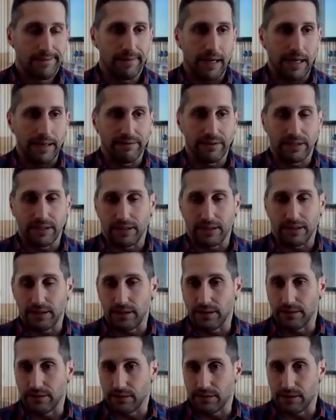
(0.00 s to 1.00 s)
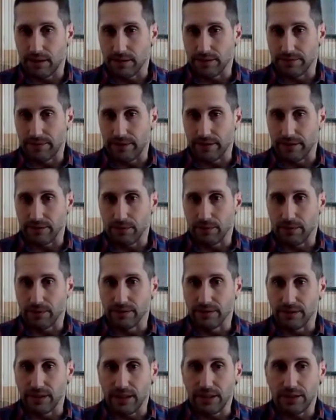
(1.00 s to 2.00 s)
5 to 6 years across various
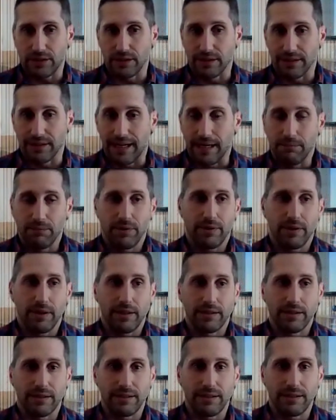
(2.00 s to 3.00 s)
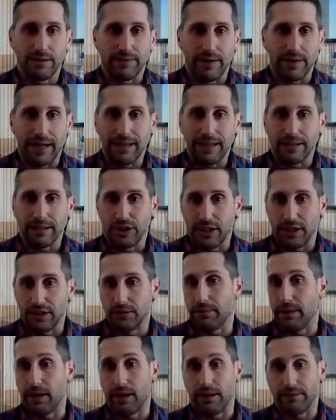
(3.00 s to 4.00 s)
organizations, I'm looking to see if I can
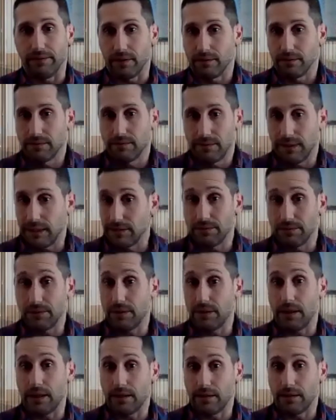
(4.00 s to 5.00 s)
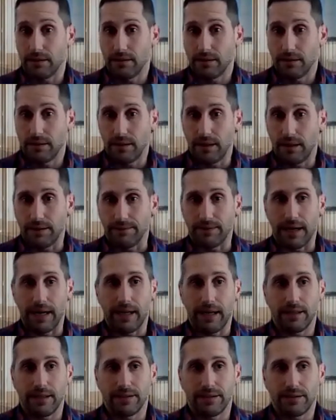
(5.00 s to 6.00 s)
change behavior. That's really it. If I
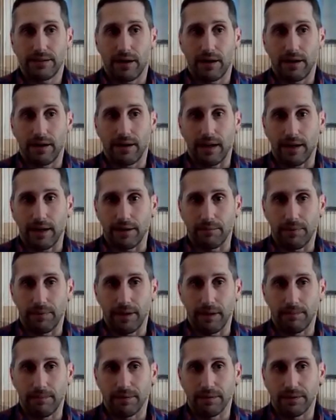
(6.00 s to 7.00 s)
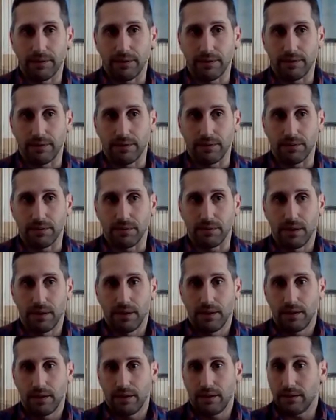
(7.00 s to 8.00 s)
can start getting people to
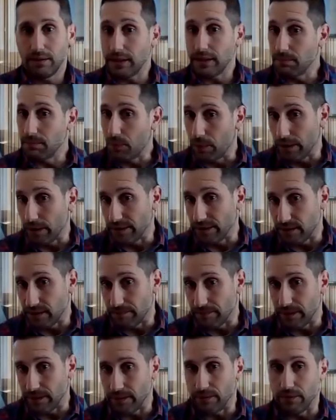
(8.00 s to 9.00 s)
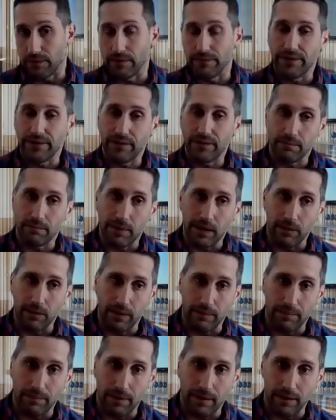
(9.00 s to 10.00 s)
click more into something or visit my
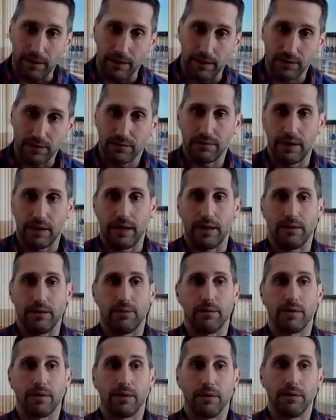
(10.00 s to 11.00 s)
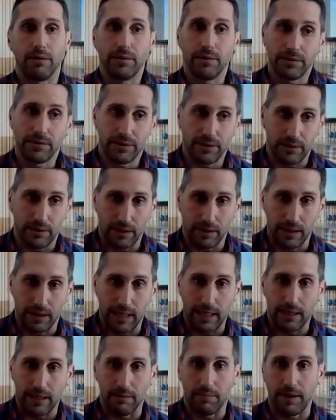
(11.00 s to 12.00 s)
web page, right? Or go to a certain
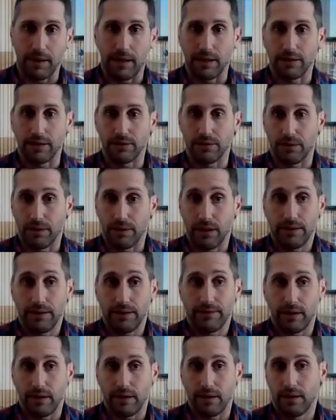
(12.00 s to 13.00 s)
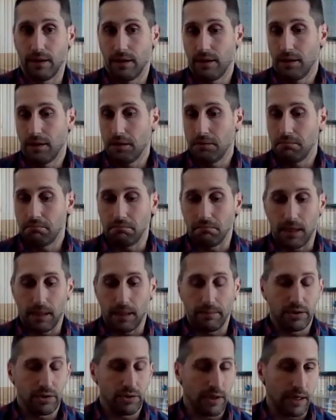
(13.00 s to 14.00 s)
landing page, or even
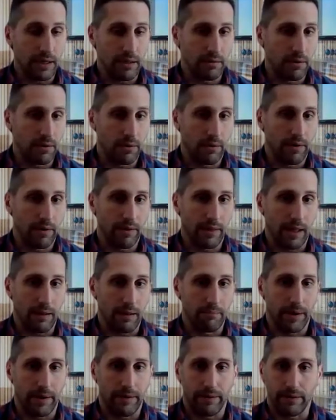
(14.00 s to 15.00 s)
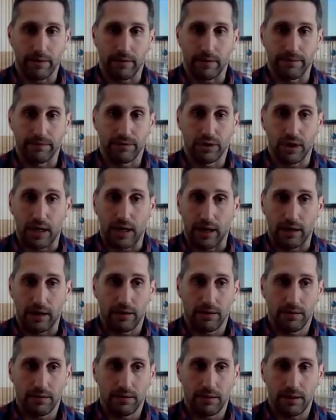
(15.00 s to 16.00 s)
maybe try to lower that barrier of
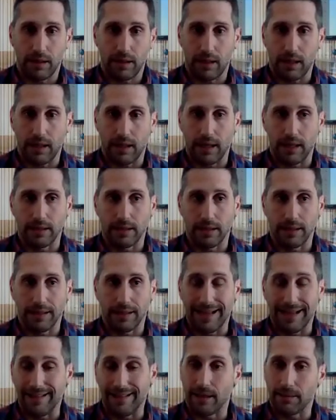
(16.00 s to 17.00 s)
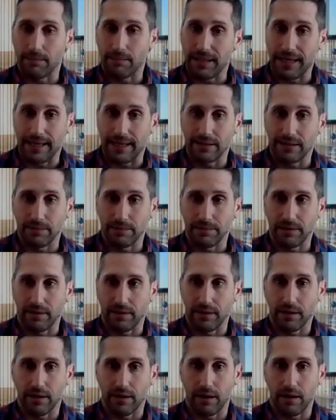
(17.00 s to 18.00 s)
trial and get them to add something to
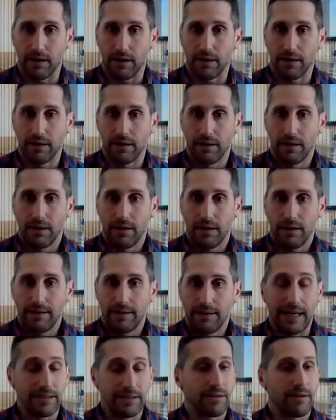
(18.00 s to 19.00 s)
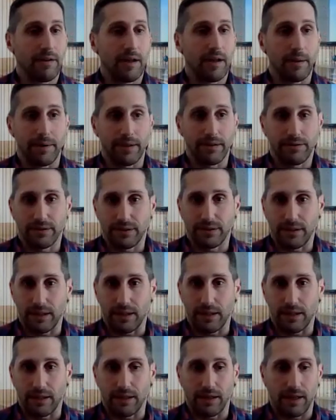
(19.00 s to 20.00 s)
the cart. That's all I'm
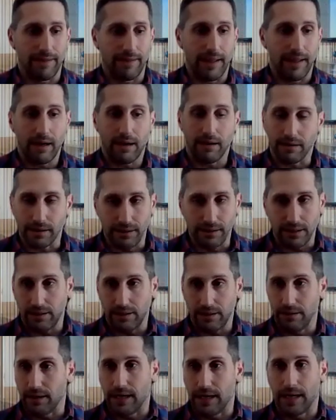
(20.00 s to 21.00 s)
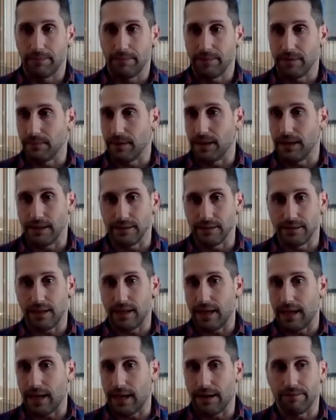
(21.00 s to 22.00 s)
interested in. And then I'll continue to optimize
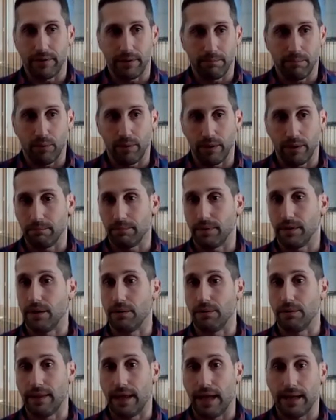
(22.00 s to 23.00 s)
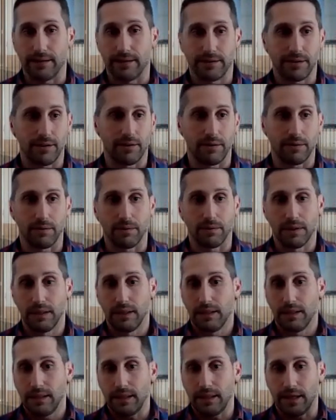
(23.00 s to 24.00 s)
every point below that. So
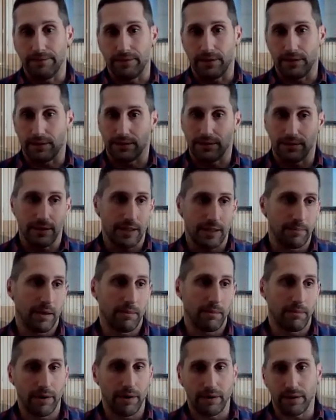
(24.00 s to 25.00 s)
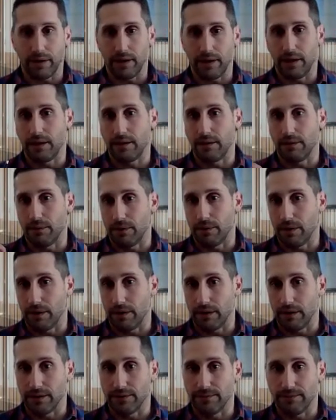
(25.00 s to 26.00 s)
if it's email marketing or
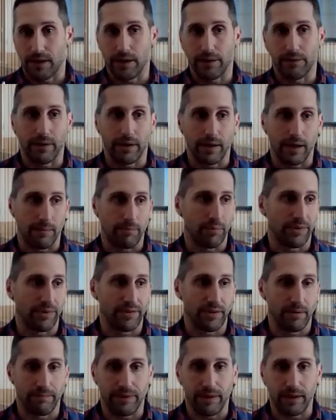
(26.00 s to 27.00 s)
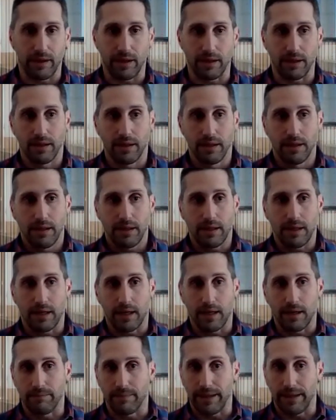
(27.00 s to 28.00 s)
it's following up with something
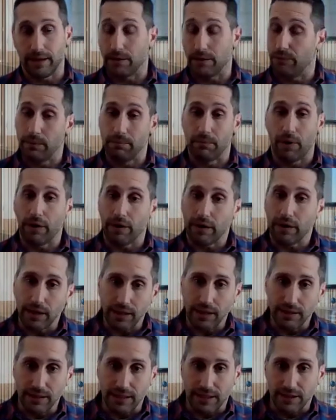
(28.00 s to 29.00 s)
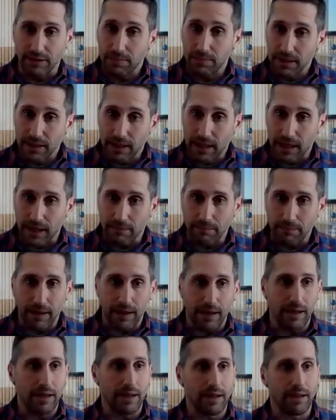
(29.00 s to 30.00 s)
like a remarketing DSP
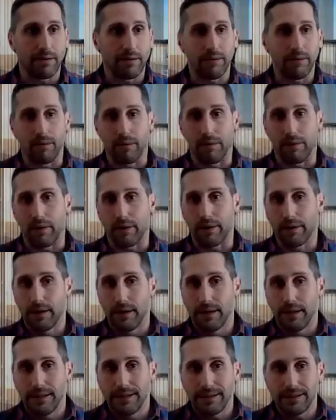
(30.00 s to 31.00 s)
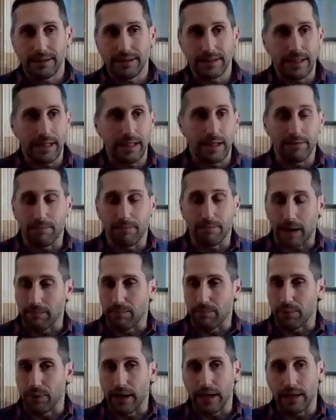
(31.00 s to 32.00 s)
campaign, or seeing if my
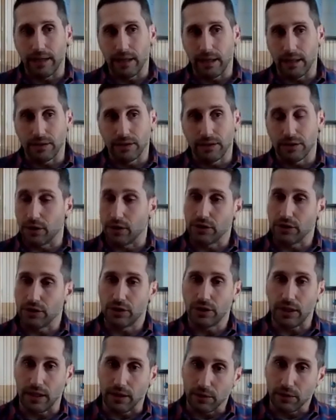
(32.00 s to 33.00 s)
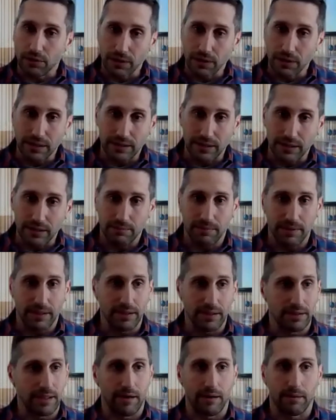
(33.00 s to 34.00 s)
branded search increases
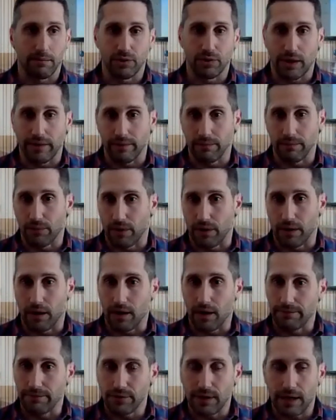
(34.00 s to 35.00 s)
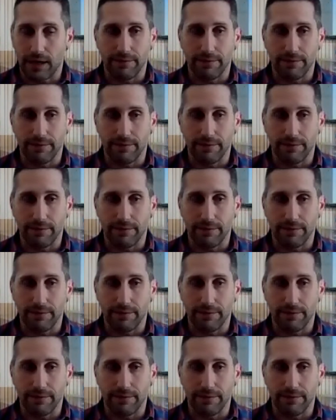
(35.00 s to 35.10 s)
because now I'm driving more off